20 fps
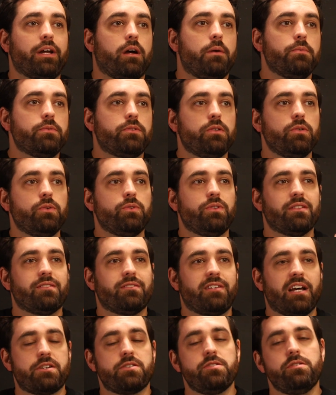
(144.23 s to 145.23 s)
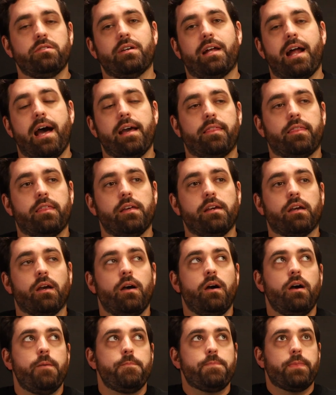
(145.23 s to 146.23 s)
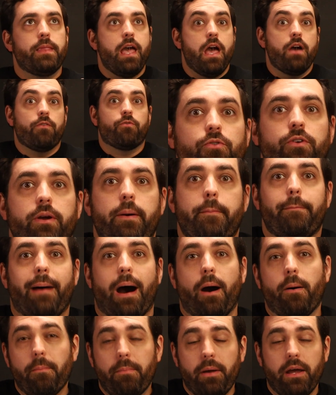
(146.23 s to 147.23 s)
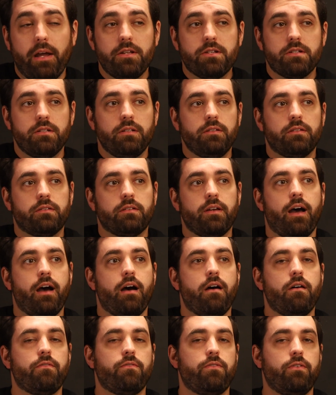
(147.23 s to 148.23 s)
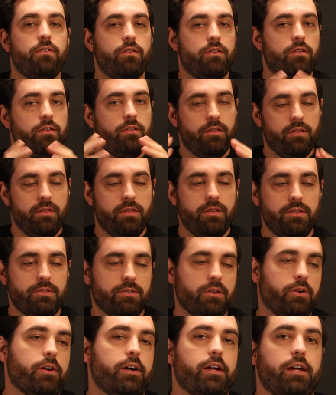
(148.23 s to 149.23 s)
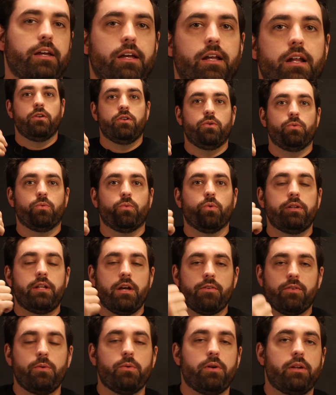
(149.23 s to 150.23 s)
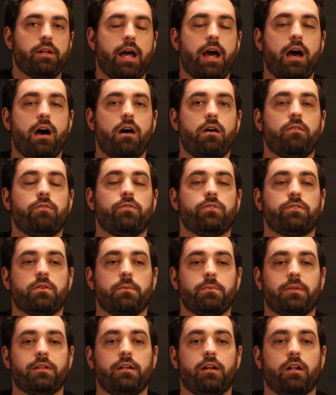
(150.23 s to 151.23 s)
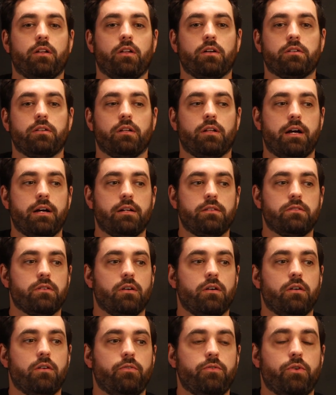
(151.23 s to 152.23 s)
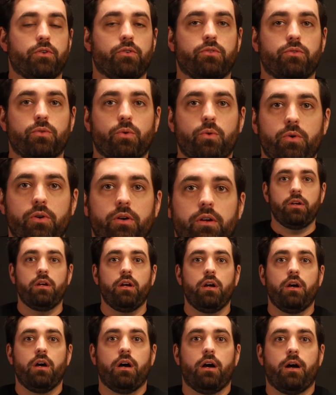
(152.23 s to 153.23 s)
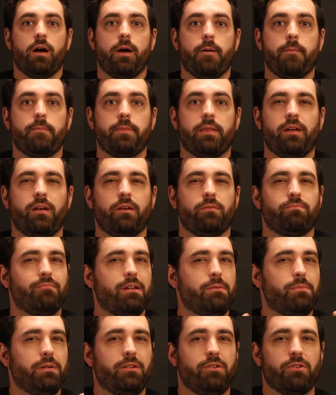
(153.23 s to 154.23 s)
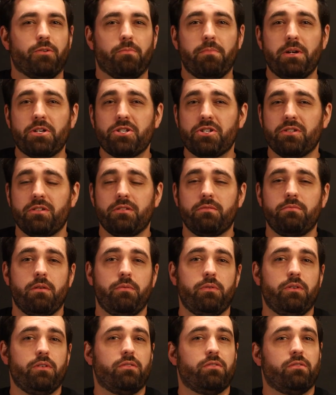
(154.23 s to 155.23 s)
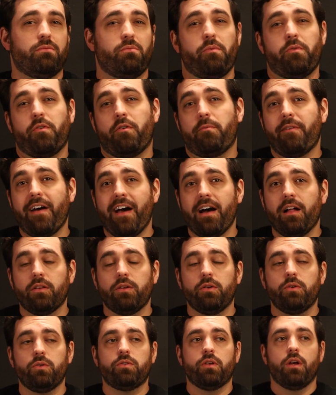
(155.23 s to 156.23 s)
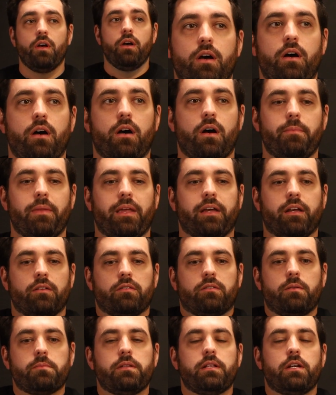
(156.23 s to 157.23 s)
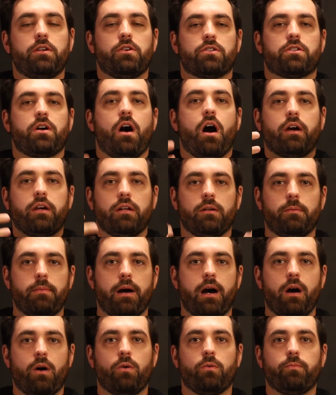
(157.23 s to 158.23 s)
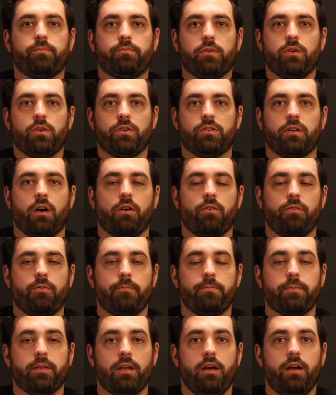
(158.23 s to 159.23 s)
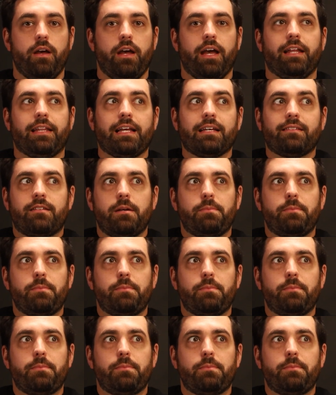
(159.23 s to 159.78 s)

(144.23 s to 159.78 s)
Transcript: it comes to the sections that I think every about page needs to have, these are it. You want, definitely want to have something along the lines of your story, um, maybe your mission, maybe some of your values. Um, again, something that you're talking about yourself. And that's